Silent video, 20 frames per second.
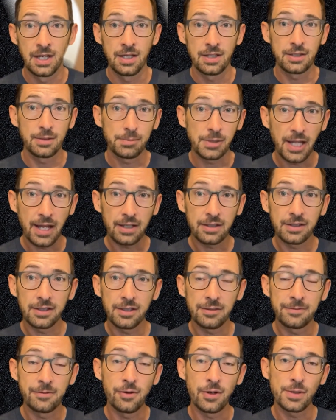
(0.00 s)
The black
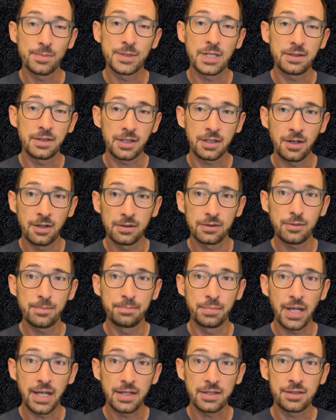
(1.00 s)
layer forms at the kernel
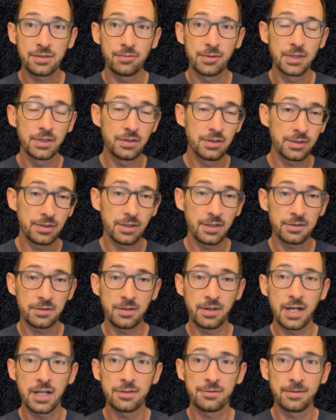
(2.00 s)
base when nutrient
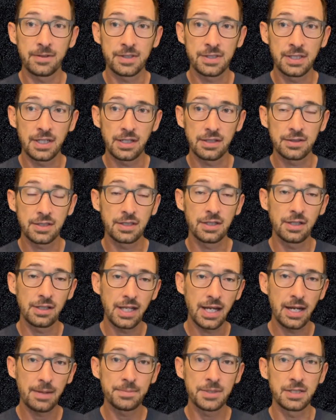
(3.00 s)
transfer cells
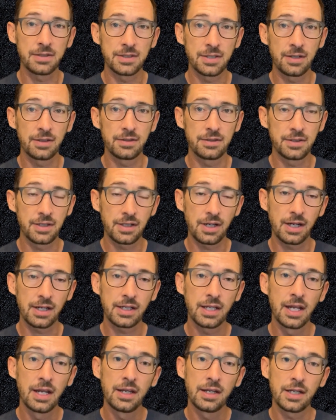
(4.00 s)
collapse and turn dark
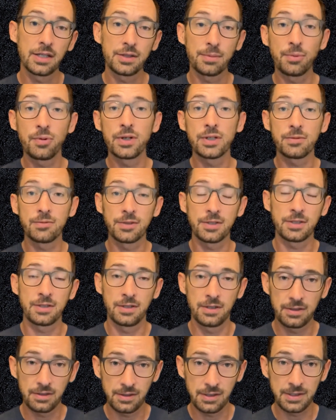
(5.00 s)
at the point where the
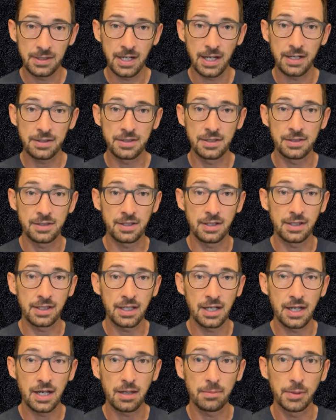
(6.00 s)
kernel attaches to the
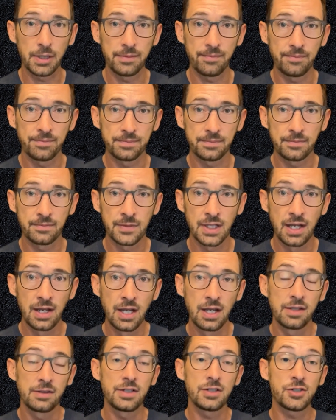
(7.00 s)
cob.
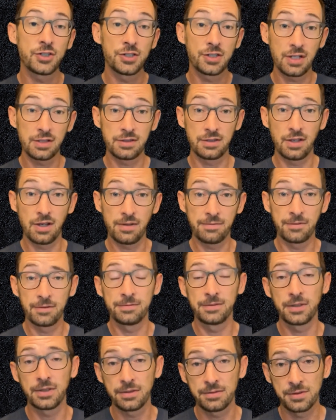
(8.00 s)
This shuts off the
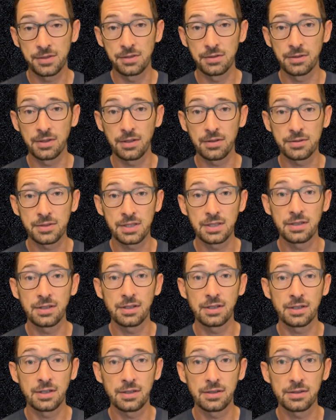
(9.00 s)
flow of sucrose into
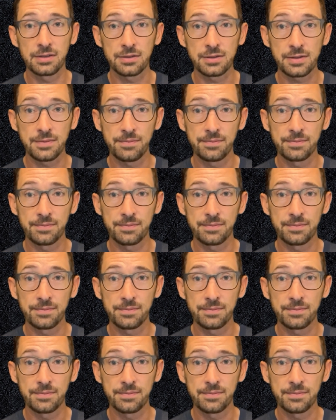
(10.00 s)
the kernels.